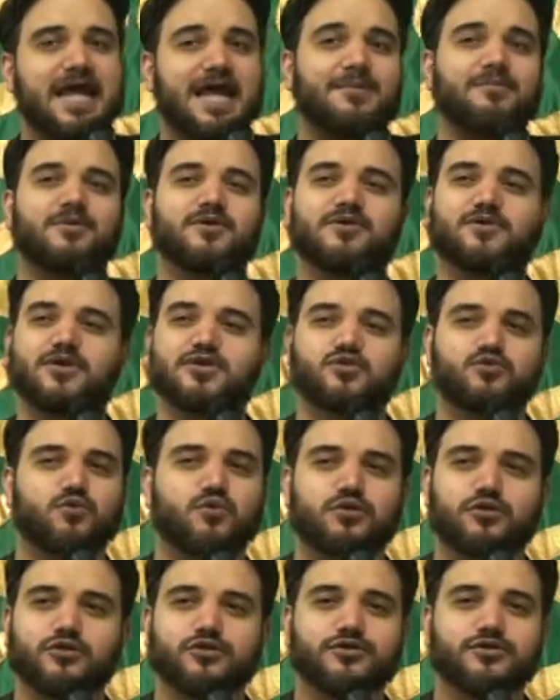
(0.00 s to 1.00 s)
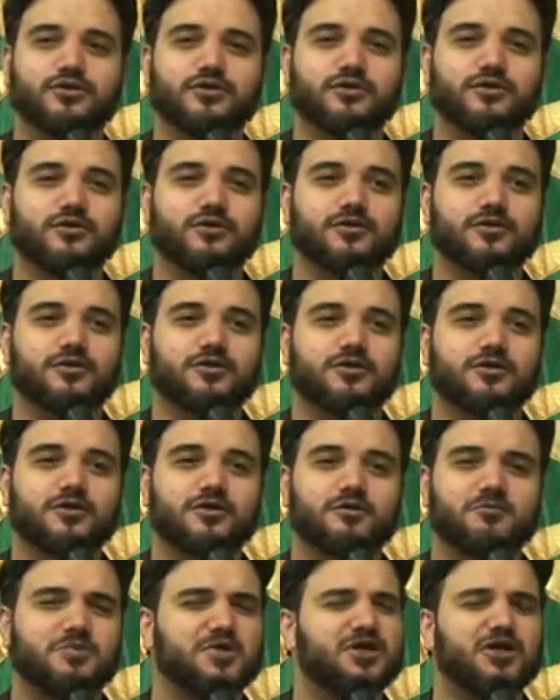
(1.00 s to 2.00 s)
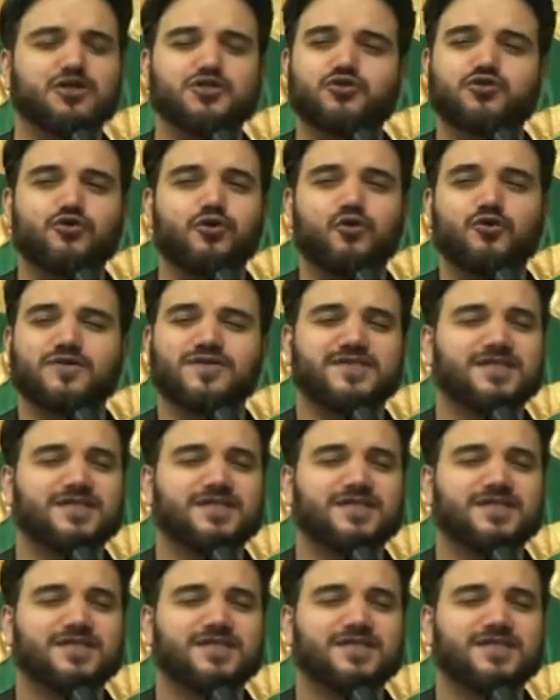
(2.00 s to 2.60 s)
happen in this world, because you don't